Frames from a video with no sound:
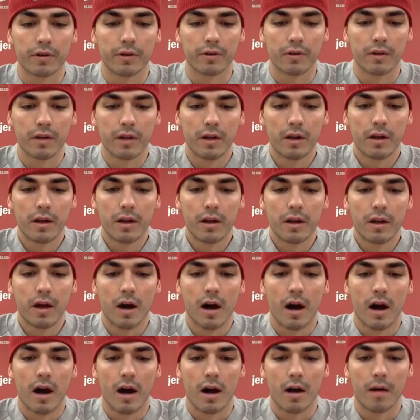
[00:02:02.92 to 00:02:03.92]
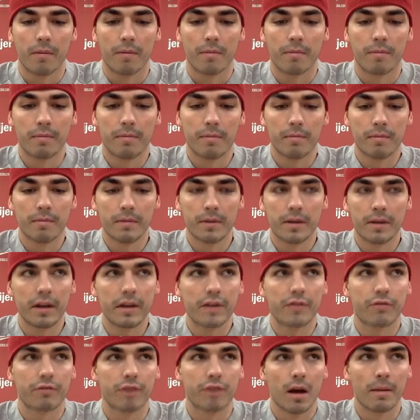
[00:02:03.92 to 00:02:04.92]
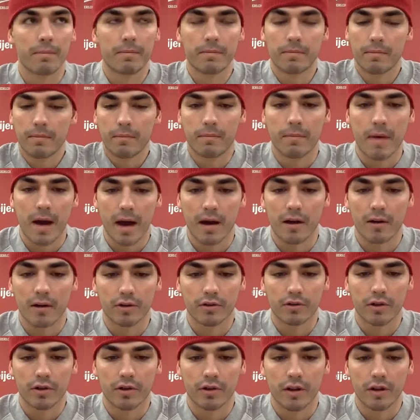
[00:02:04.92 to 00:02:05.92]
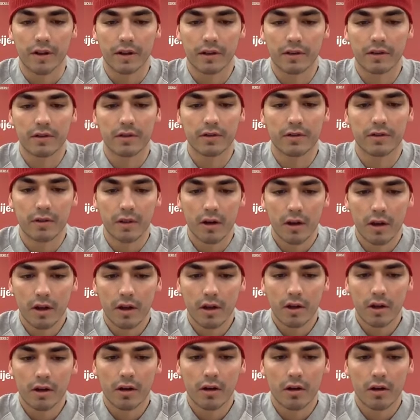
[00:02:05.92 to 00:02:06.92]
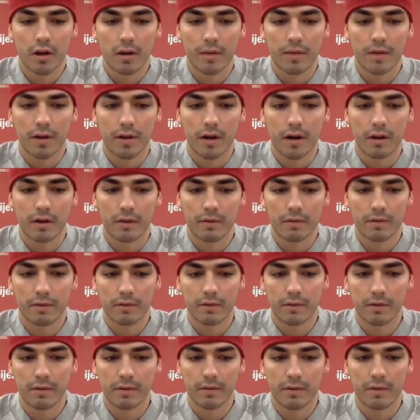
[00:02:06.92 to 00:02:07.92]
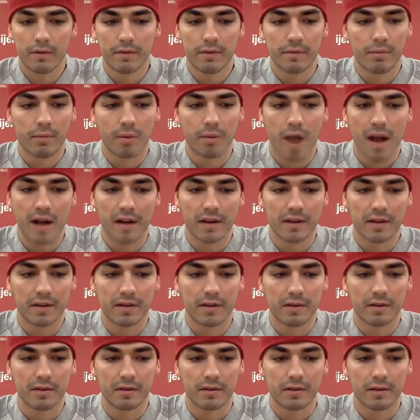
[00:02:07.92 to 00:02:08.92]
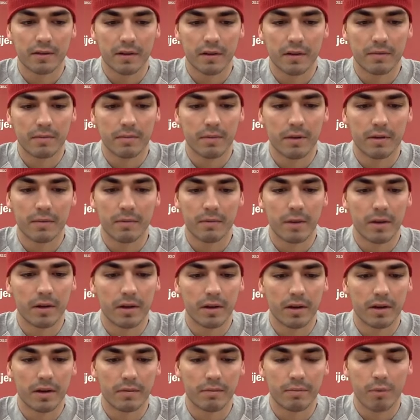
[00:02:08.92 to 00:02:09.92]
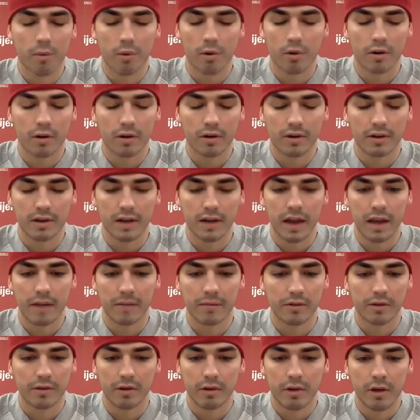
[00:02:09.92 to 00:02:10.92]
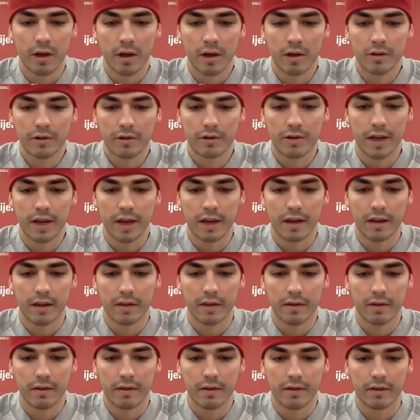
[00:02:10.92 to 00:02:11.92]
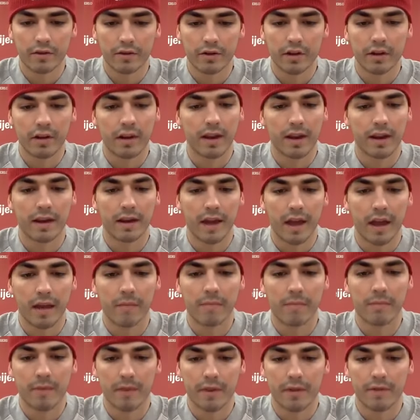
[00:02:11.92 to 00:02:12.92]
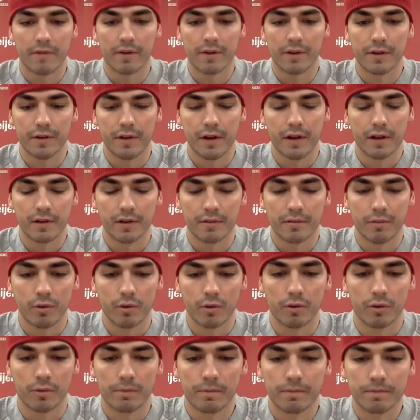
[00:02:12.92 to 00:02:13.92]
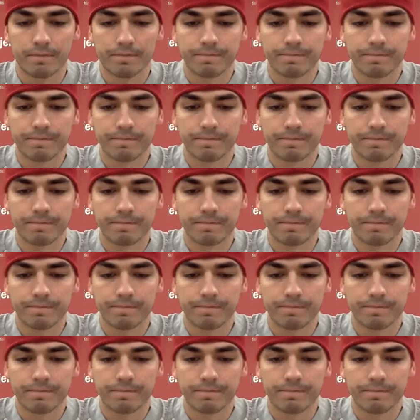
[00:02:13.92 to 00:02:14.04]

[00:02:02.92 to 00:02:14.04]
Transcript: And each rep matters. So I think just going up there and practice is as important as a game. So taking it and treating it like a game at the free throw line is important.